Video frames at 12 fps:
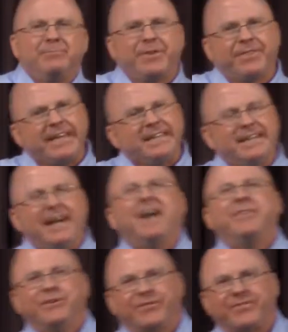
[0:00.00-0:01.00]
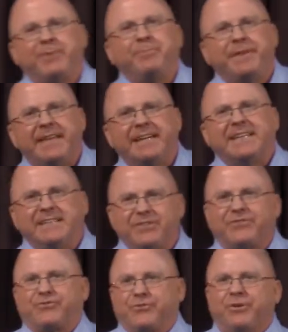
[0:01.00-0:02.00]
But thank God there's something that can
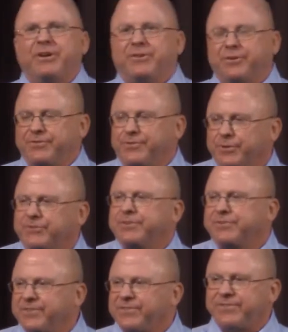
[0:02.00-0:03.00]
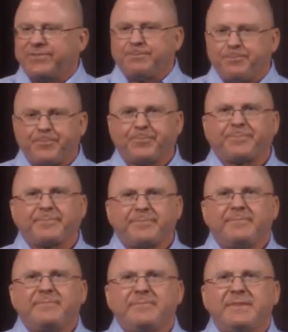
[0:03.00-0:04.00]
destroy those fortresses.
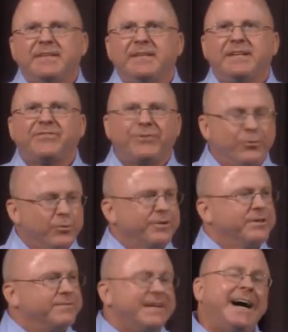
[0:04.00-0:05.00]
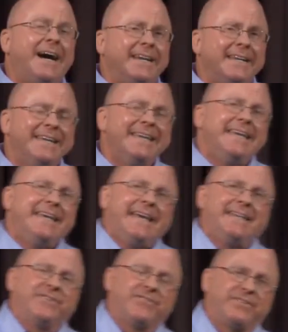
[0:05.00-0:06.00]
It's the Word of God.
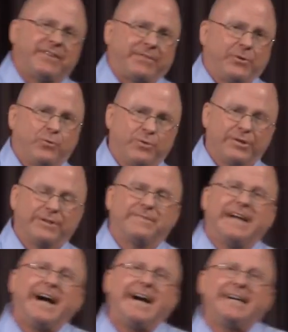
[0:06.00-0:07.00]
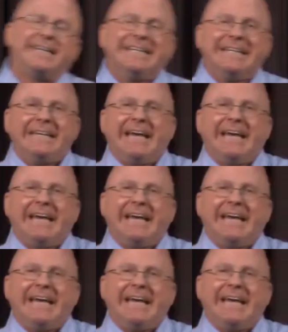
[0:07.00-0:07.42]
And it says that the Word of God